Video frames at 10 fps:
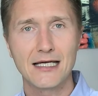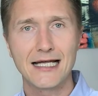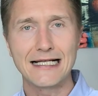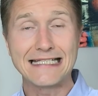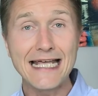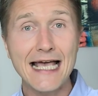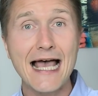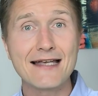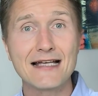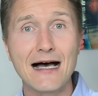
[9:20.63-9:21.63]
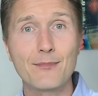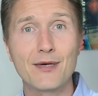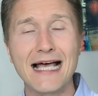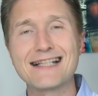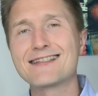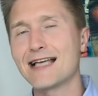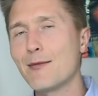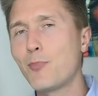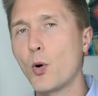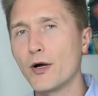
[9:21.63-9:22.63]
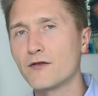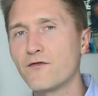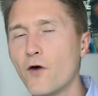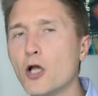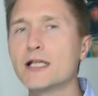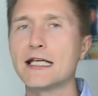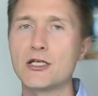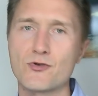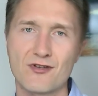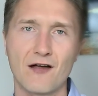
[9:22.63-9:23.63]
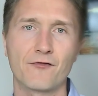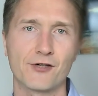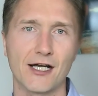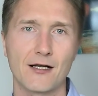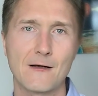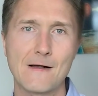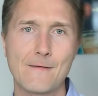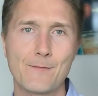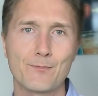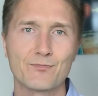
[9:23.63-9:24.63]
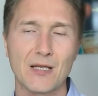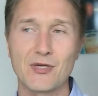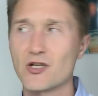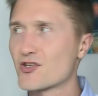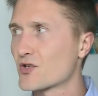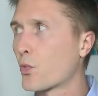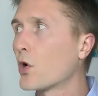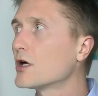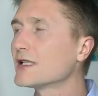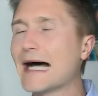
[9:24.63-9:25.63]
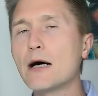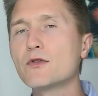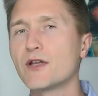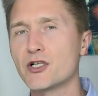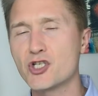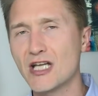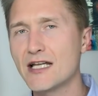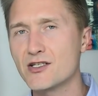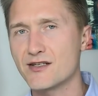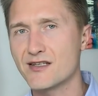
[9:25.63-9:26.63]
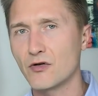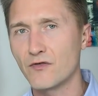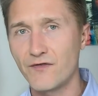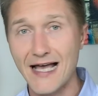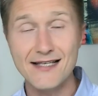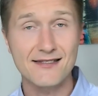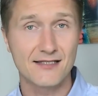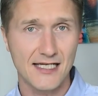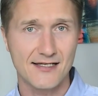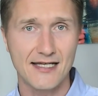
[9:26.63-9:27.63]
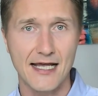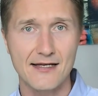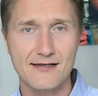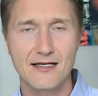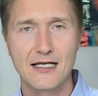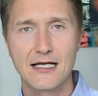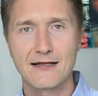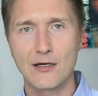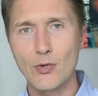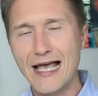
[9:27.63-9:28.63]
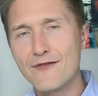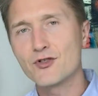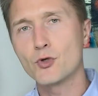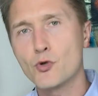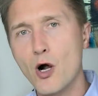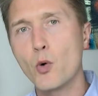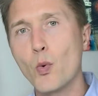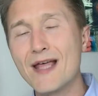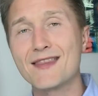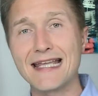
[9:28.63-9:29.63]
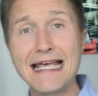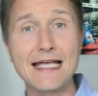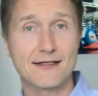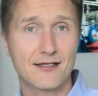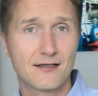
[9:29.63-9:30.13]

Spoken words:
they end up at some point falling into suffering. Because the world out there changes so fast these days that we have to grow with it.